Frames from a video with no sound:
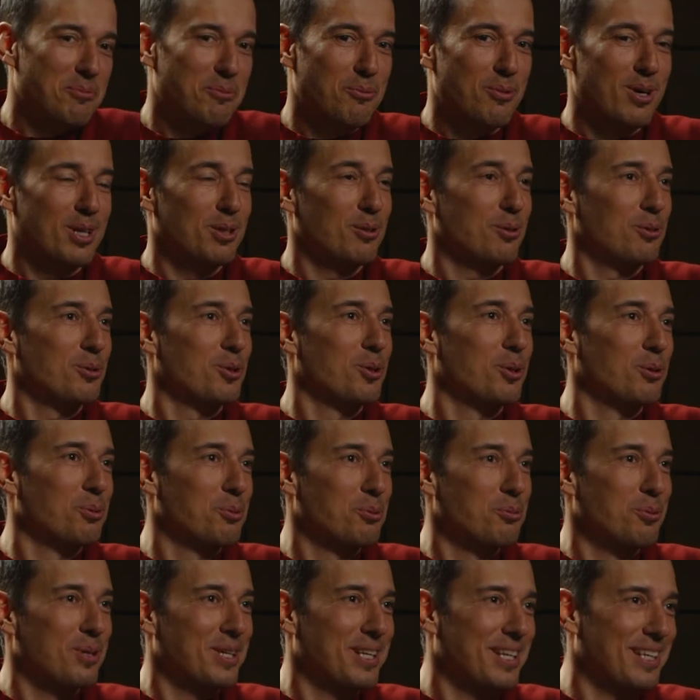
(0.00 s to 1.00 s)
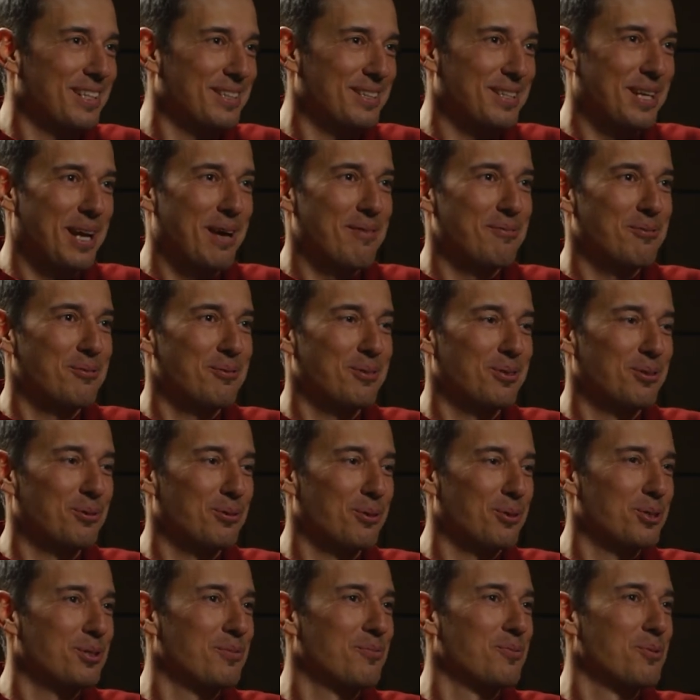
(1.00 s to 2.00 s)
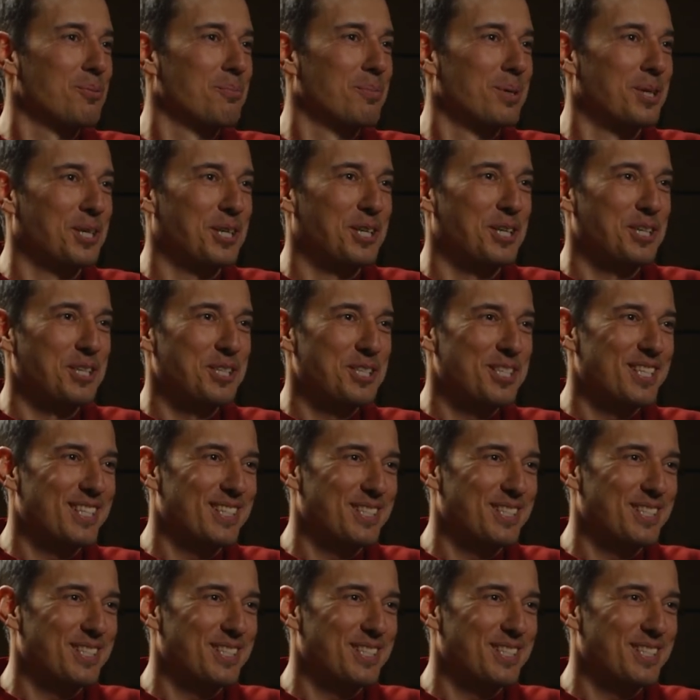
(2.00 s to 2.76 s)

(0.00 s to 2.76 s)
Why not go to work and travel and toss a few burgers?